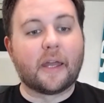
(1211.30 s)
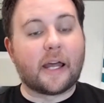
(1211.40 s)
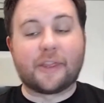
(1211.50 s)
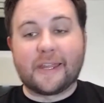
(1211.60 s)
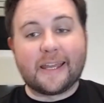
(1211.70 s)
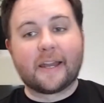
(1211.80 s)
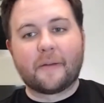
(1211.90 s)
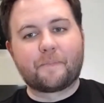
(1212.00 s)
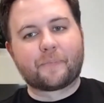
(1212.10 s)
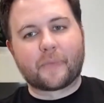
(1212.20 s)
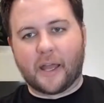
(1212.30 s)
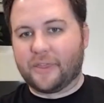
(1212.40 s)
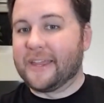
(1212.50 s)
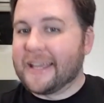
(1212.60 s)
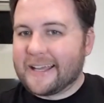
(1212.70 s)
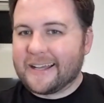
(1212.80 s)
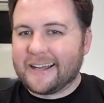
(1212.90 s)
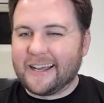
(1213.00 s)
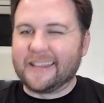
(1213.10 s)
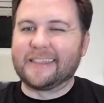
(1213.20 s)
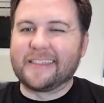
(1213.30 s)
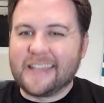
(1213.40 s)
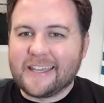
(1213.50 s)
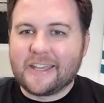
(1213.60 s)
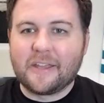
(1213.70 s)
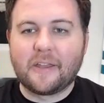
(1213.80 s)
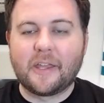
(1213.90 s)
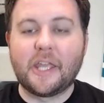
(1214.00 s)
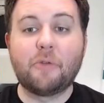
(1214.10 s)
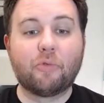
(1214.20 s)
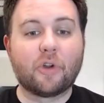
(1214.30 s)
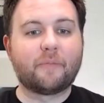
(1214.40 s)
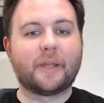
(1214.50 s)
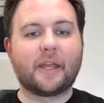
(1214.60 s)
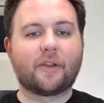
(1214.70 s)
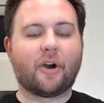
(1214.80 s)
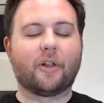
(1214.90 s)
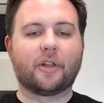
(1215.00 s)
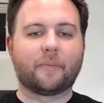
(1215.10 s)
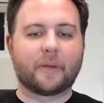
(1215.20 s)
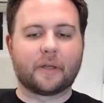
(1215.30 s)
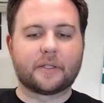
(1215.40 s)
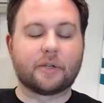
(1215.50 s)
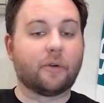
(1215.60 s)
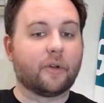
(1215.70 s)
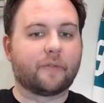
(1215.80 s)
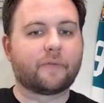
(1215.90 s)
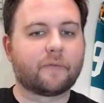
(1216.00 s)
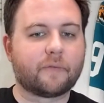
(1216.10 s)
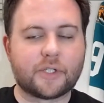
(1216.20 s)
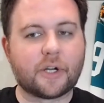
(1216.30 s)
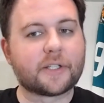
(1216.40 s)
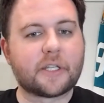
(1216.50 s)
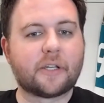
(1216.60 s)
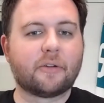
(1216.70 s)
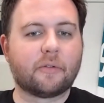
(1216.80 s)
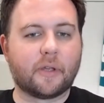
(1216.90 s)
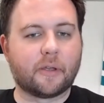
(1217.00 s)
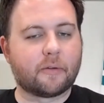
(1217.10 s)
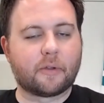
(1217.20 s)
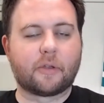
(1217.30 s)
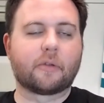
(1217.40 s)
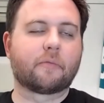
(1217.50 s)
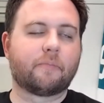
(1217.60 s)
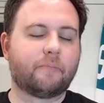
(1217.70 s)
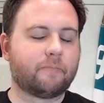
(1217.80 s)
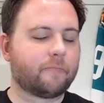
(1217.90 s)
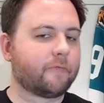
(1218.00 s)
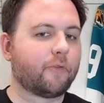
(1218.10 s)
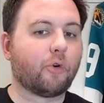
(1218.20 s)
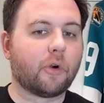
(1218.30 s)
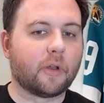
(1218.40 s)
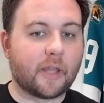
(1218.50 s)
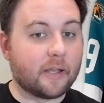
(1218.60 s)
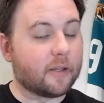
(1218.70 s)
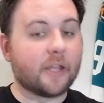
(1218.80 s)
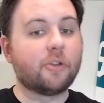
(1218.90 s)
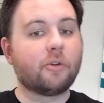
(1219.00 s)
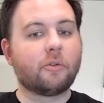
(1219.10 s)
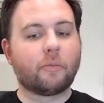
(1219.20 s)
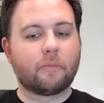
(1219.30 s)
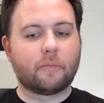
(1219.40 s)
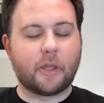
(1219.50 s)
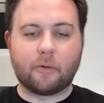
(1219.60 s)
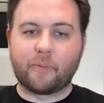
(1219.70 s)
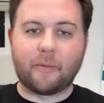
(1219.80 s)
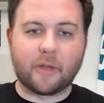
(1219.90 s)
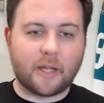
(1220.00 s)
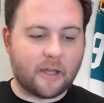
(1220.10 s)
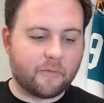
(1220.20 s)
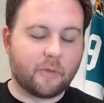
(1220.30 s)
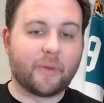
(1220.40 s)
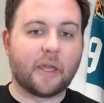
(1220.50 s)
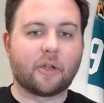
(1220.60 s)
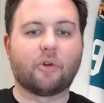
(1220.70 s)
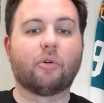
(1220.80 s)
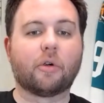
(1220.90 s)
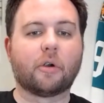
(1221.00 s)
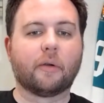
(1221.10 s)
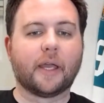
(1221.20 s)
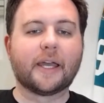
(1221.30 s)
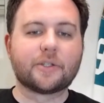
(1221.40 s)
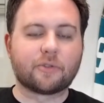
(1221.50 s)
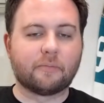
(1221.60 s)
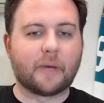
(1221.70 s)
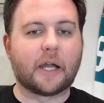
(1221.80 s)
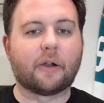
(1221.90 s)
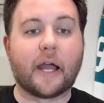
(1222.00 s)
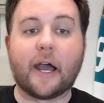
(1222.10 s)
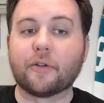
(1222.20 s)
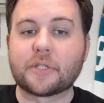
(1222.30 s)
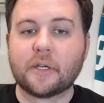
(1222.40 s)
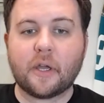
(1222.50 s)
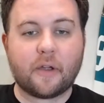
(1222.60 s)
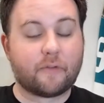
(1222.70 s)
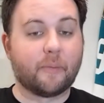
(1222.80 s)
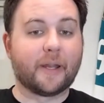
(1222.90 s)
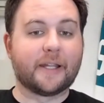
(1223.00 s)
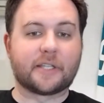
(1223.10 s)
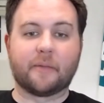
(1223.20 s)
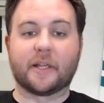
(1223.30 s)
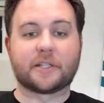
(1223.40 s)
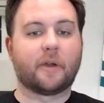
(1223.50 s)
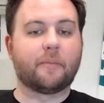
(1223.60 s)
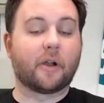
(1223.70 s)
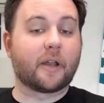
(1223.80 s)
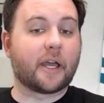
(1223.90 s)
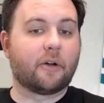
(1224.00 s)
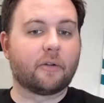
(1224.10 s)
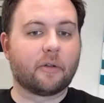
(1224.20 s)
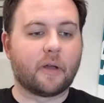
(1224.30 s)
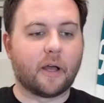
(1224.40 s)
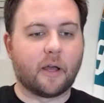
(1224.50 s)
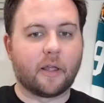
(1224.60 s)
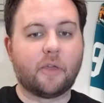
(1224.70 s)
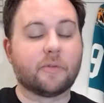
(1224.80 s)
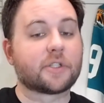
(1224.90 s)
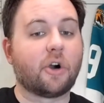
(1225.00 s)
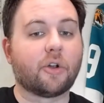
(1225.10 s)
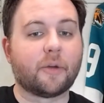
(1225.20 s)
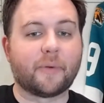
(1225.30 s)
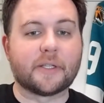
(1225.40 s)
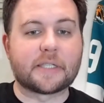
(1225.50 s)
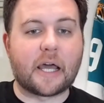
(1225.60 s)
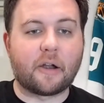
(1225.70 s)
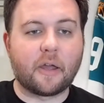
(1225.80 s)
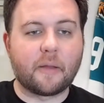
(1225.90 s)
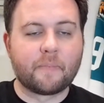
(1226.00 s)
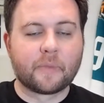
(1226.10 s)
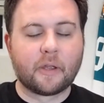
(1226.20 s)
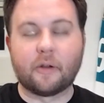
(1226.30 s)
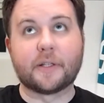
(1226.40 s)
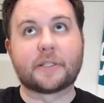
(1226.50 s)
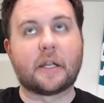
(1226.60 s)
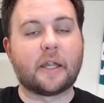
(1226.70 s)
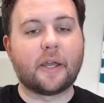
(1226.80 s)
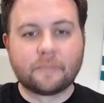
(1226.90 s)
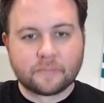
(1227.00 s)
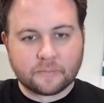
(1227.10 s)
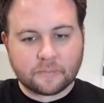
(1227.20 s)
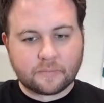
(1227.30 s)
And I think, I think, I think he would have been a call-up. So if the Sharks had known, like, for they they knew they were probably going to have Labanc or and or Meier out for Monday's game. That's why Martin Kaut, uh, he was called up on Saturday or on Sunday,